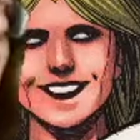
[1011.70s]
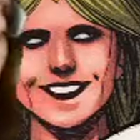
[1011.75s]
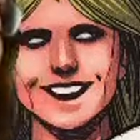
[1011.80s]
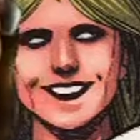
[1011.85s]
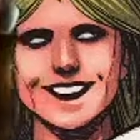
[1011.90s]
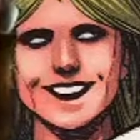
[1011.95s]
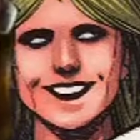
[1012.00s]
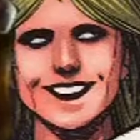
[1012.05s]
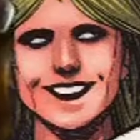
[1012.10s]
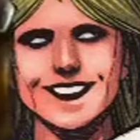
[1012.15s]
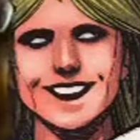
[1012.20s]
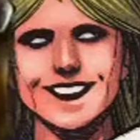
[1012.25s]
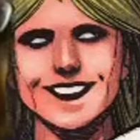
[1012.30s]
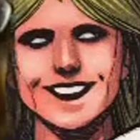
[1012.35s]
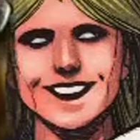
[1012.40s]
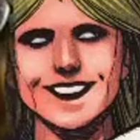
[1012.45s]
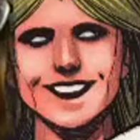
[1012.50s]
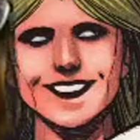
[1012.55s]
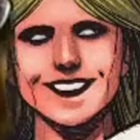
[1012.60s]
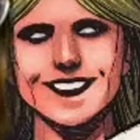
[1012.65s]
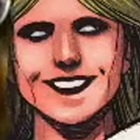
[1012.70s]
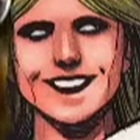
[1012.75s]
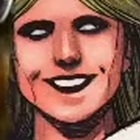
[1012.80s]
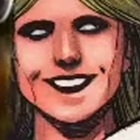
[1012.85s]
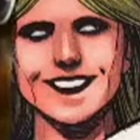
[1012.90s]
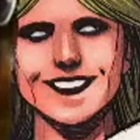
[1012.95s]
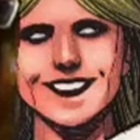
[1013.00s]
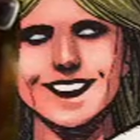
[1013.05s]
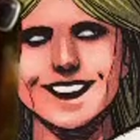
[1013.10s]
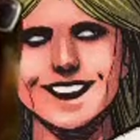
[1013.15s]

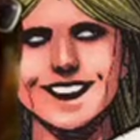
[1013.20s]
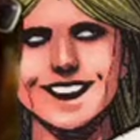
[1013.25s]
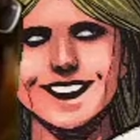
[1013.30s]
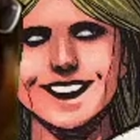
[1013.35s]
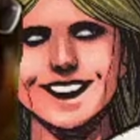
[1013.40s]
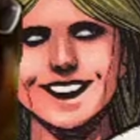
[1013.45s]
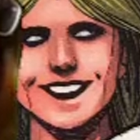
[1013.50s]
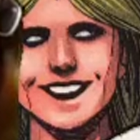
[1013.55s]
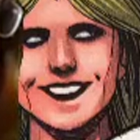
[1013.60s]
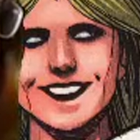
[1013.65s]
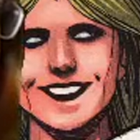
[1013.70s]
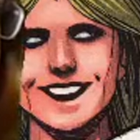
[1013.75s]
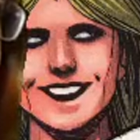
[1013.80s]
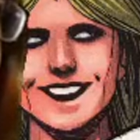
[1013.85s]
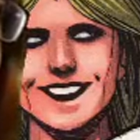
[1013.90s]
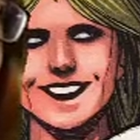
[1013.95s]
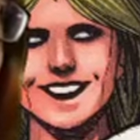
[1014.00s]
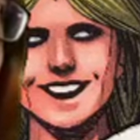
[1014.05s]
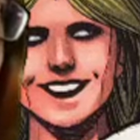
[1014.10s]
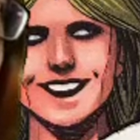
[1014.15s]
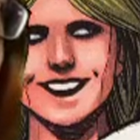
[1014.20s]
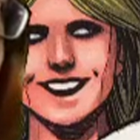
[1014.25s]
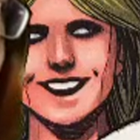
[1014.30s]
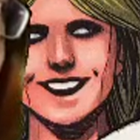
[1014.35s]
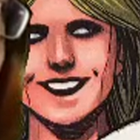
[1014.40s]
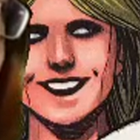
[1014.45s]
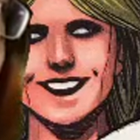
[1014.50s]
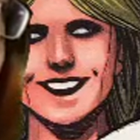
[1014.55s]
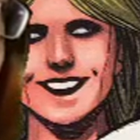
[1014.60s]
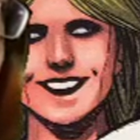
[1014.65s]

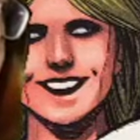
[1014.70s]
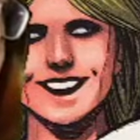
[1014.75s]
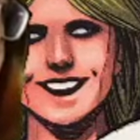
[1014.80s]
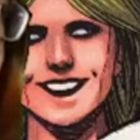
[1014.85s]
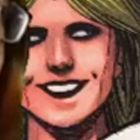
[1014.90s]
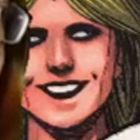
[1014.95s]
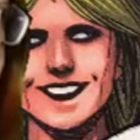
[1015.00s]
(not speaking)